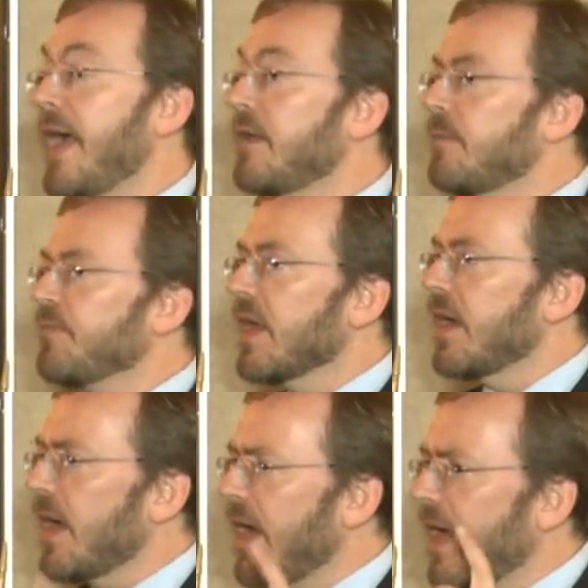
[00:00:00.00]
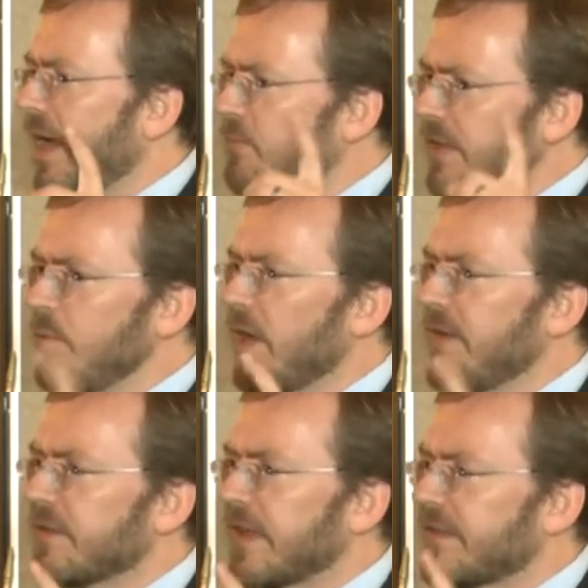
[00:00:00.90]
And I really
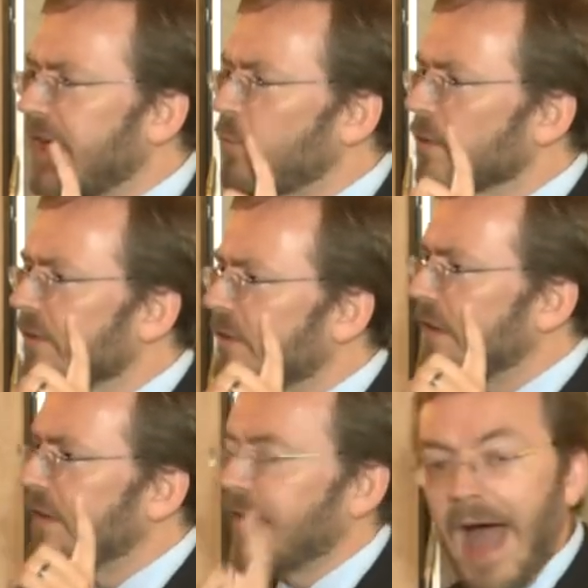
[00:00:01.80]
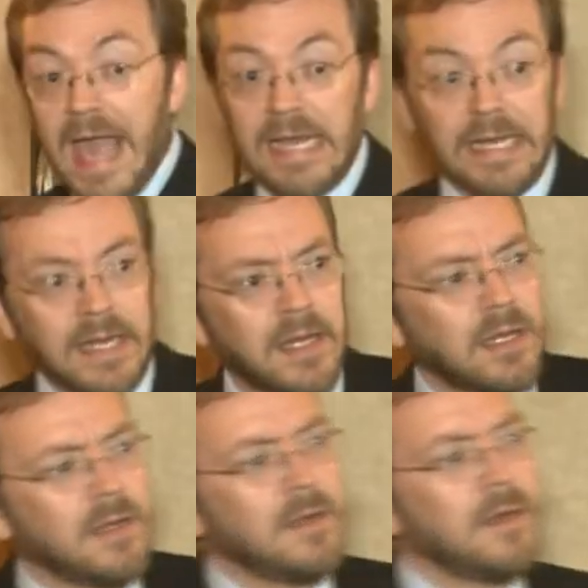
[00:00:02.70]
want to emphasize that word
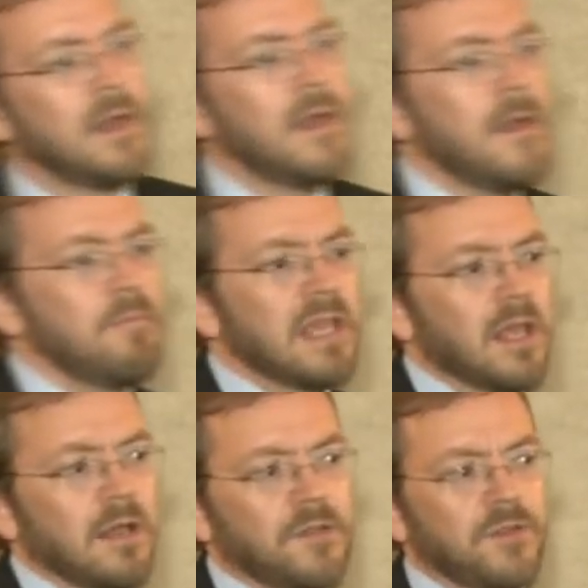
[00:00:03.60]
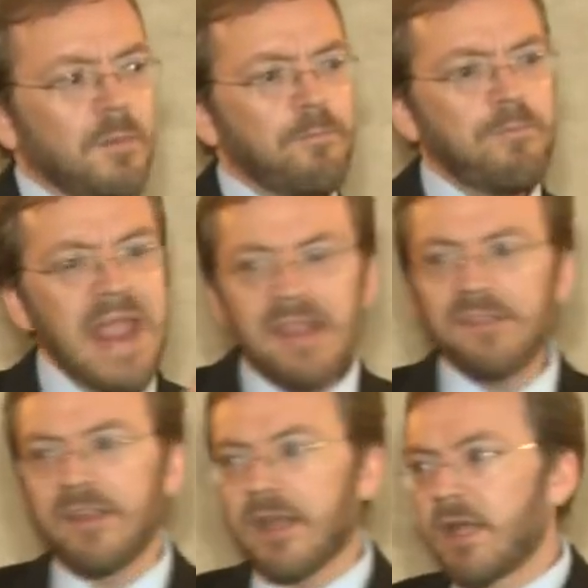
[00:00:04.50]
society, because the
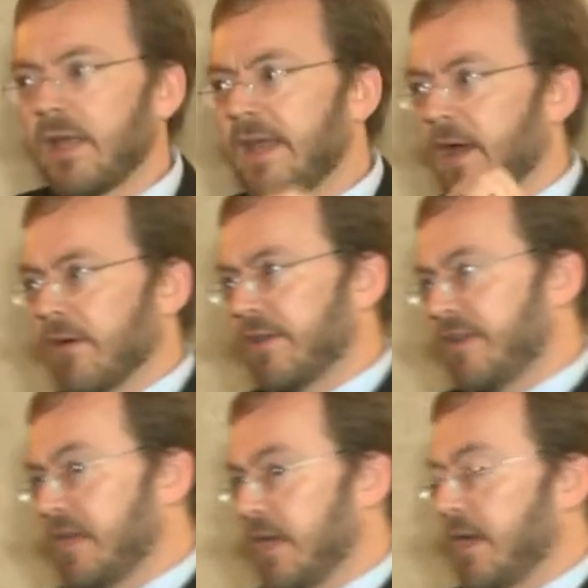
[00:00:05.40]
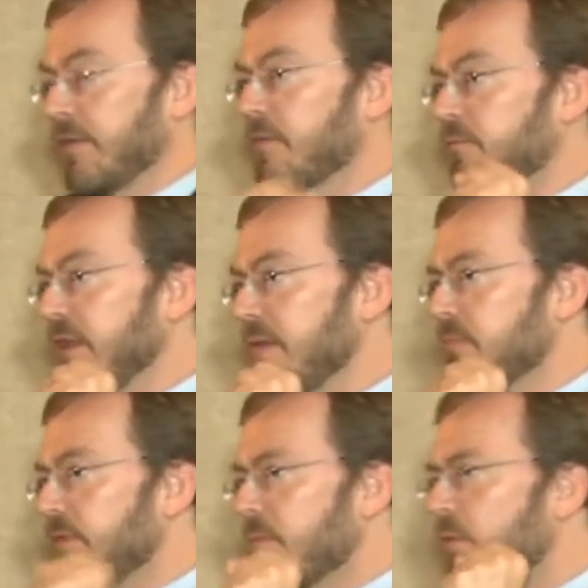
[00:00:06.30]
basic guarantee,
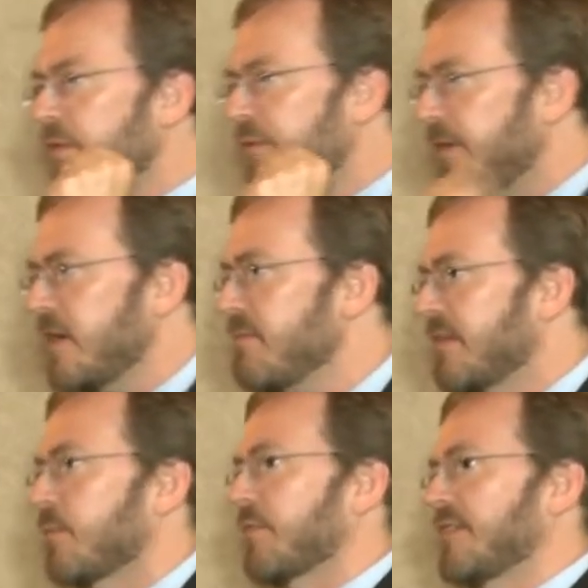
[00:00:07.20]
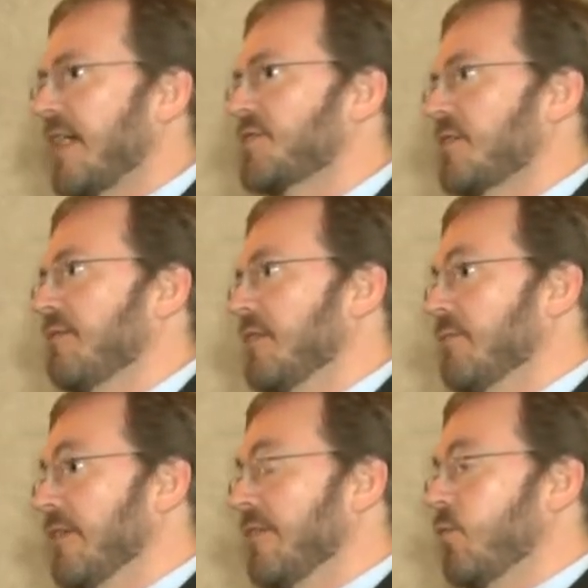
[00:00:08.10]
the most fundamental protection of
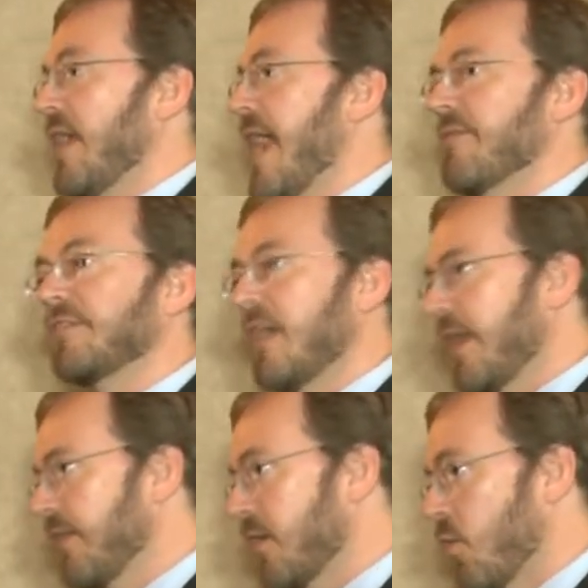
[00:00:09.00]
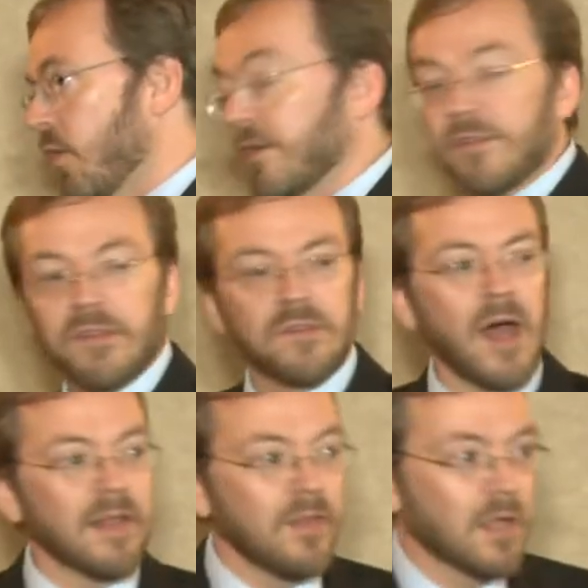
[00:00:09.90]
liberty that we have is not in the courts, it's
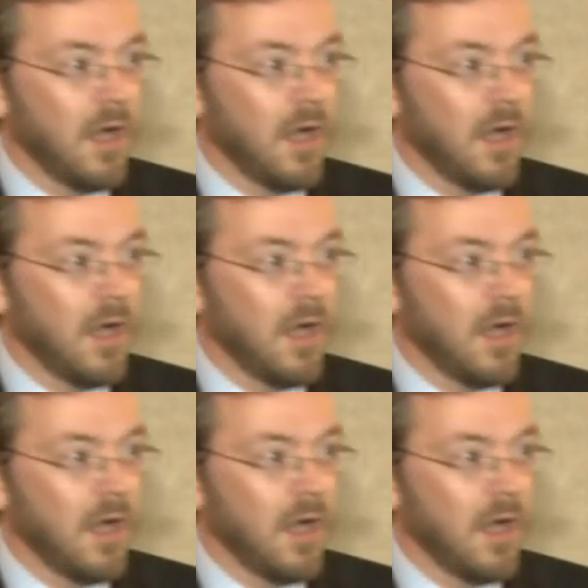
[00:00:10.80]
not in the